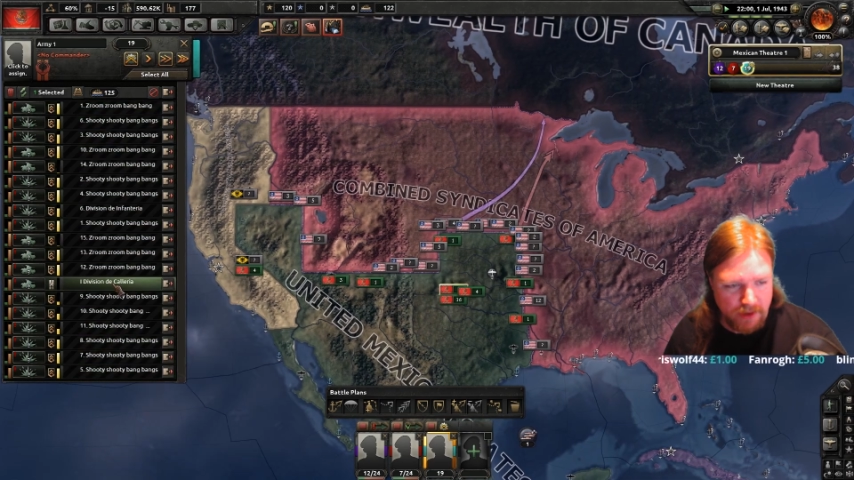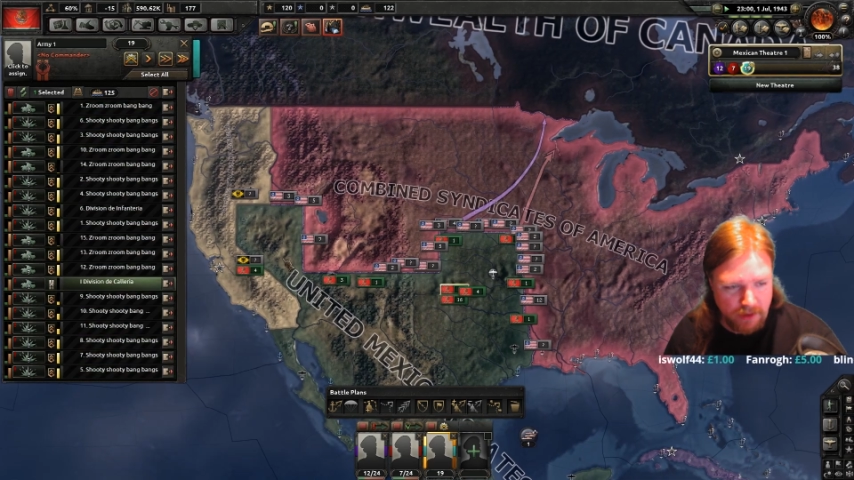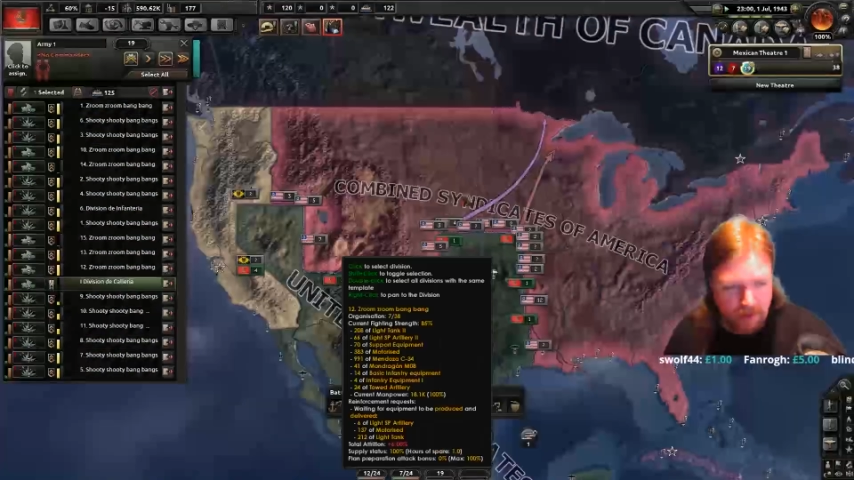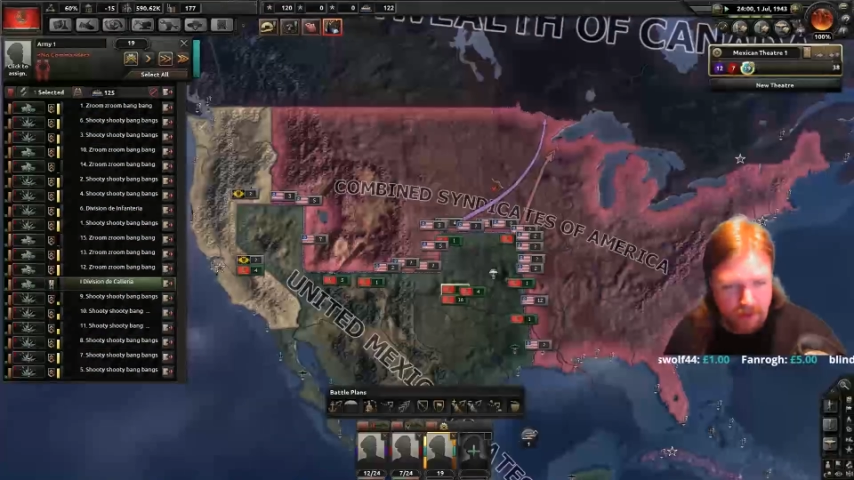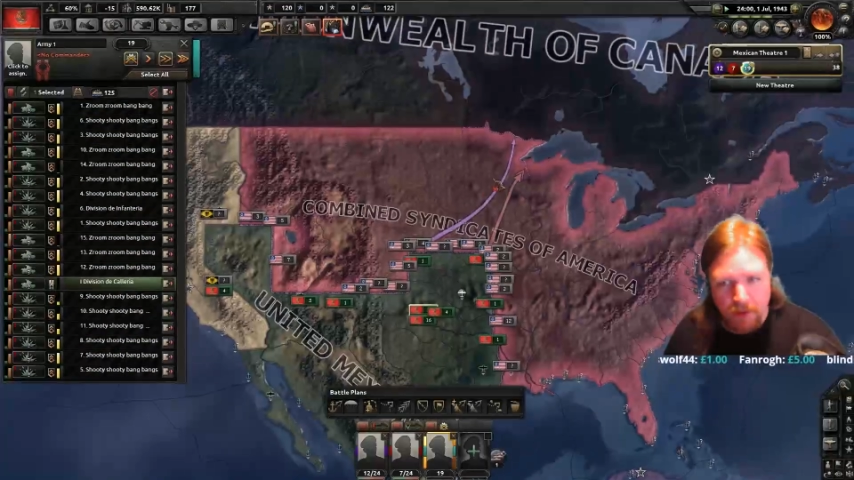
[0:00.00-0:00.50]

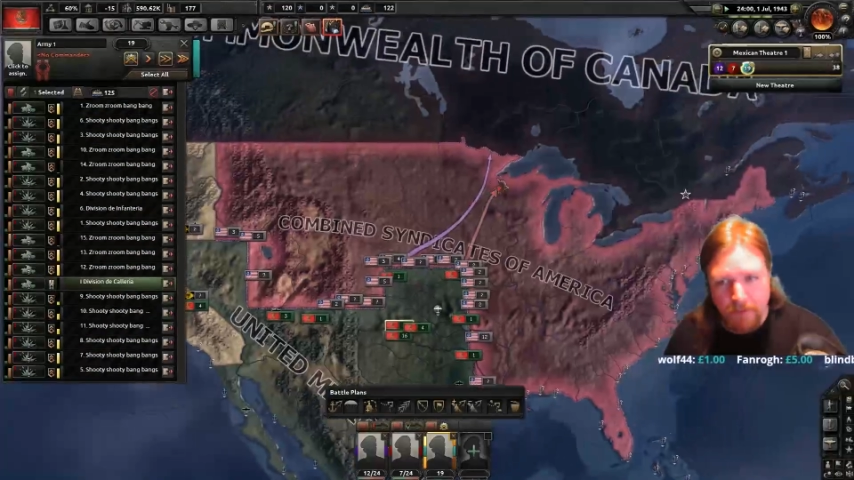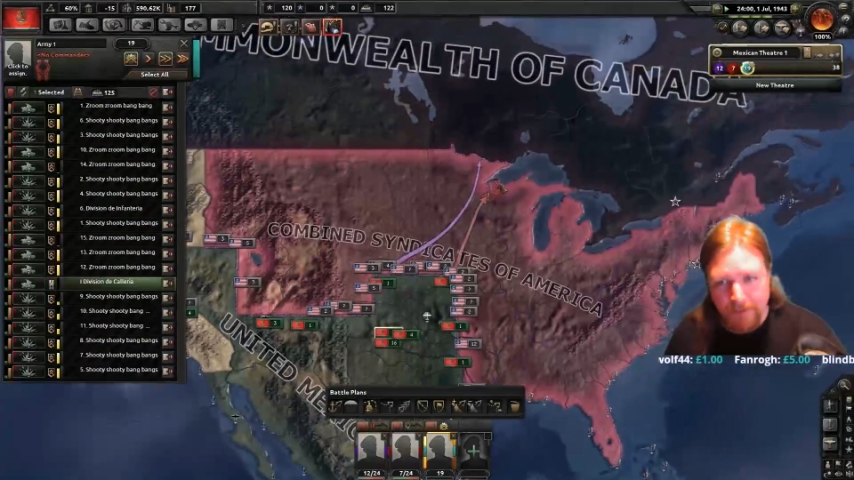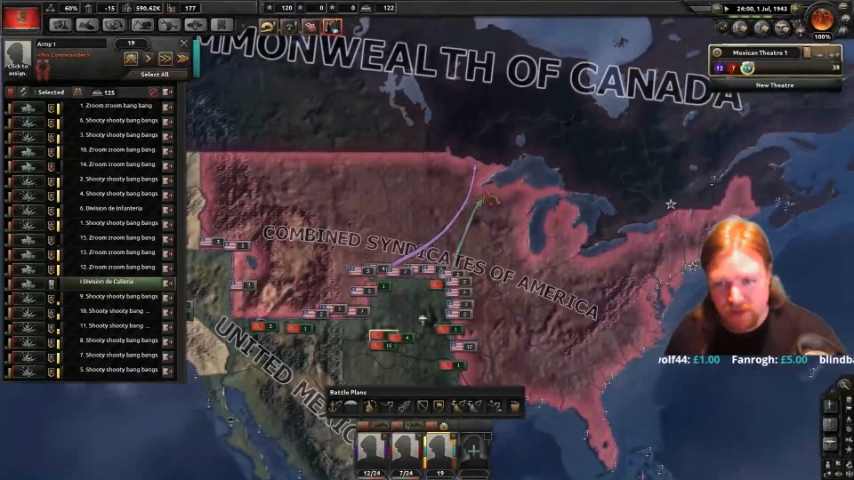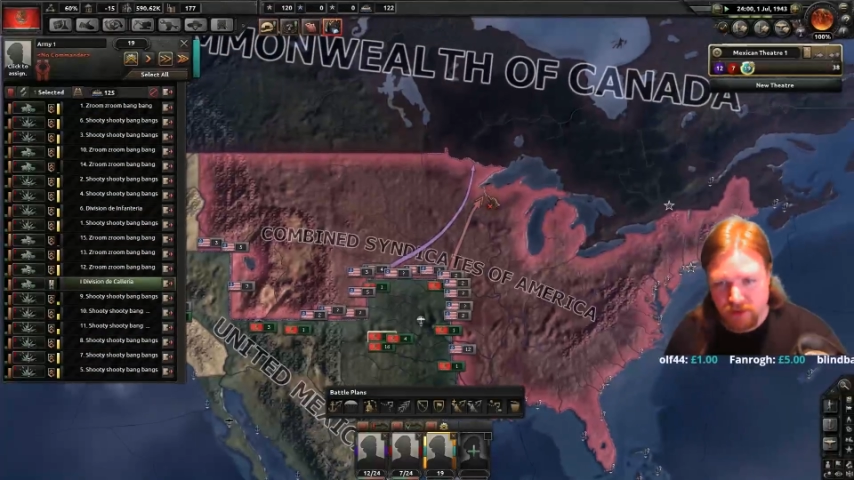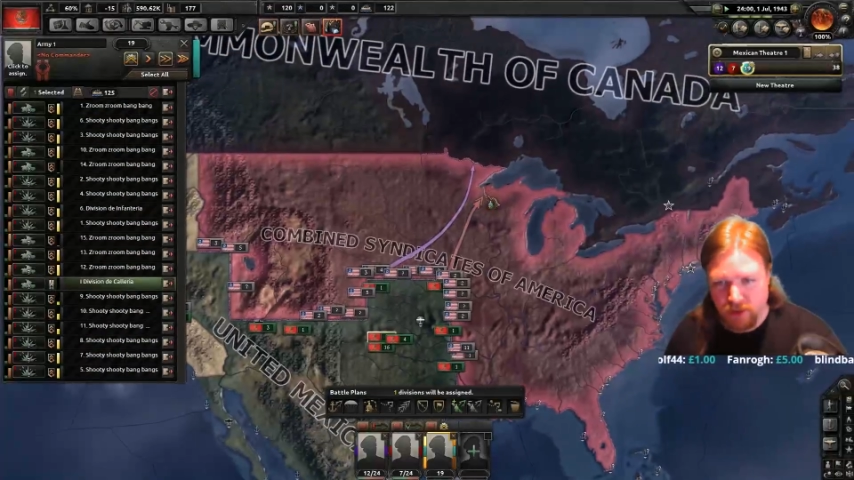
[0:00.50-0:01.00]
under
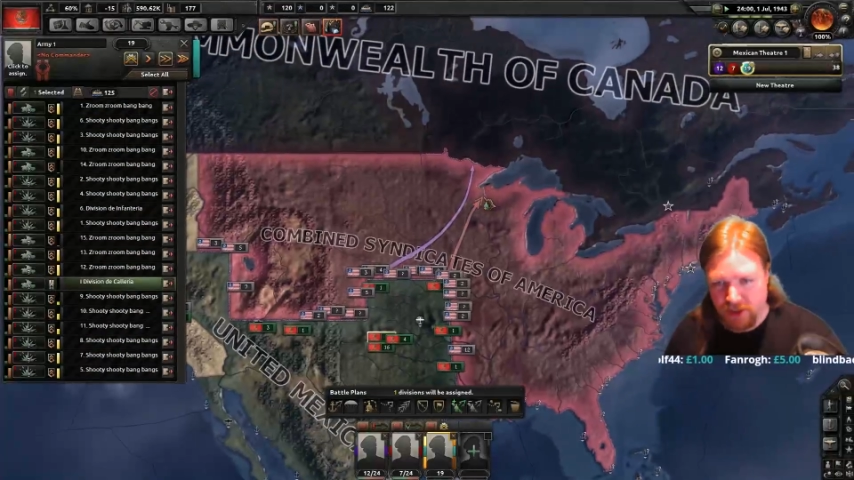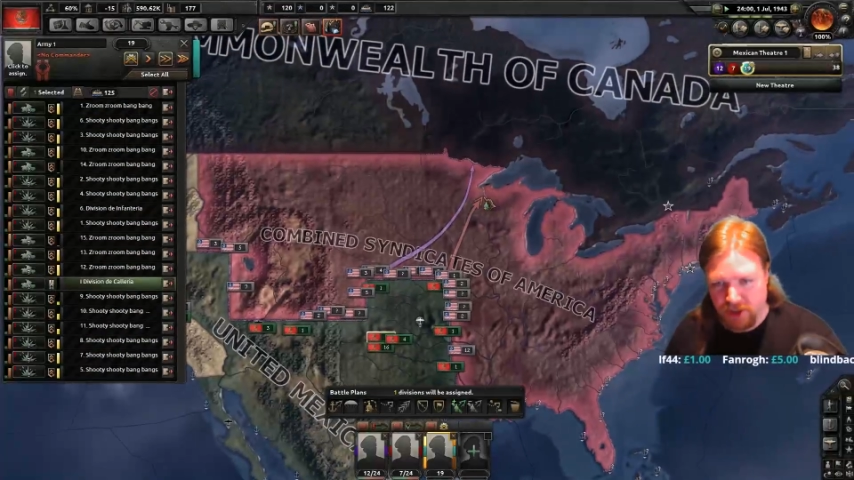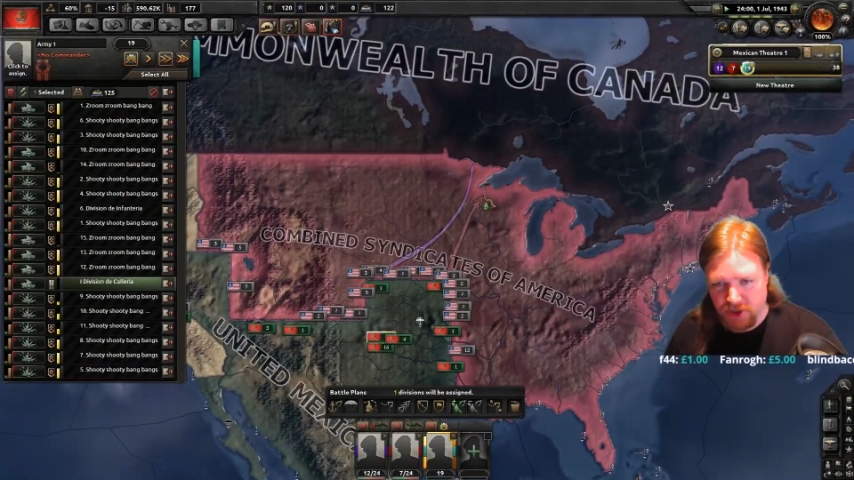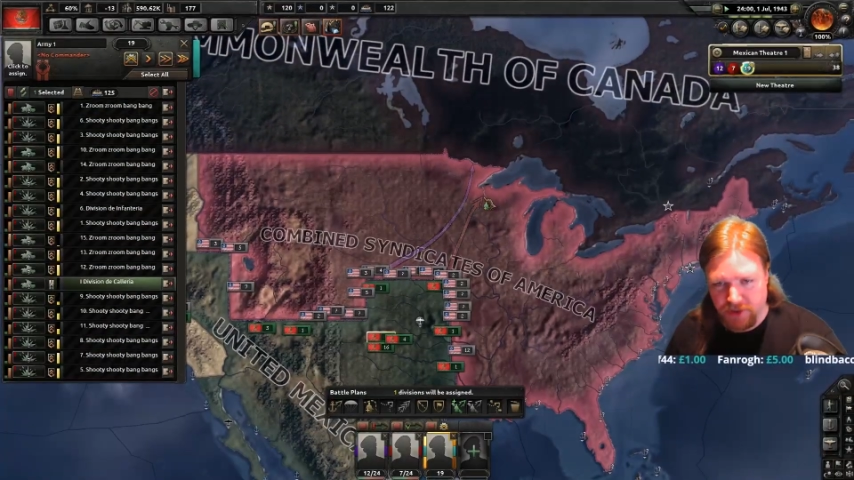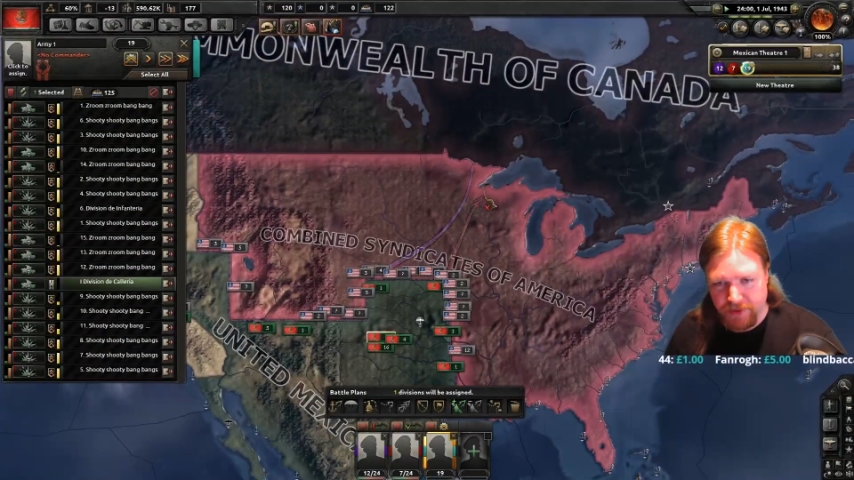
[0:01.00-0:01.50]
Mexican
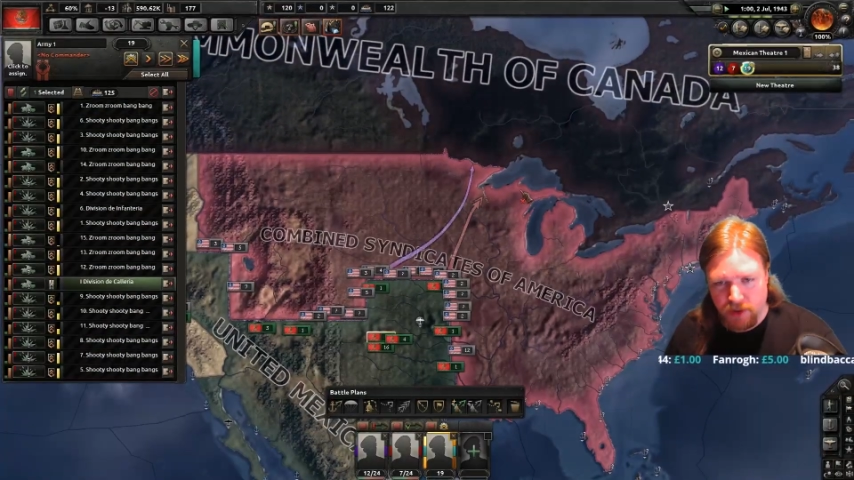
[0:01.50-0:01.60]
leadership.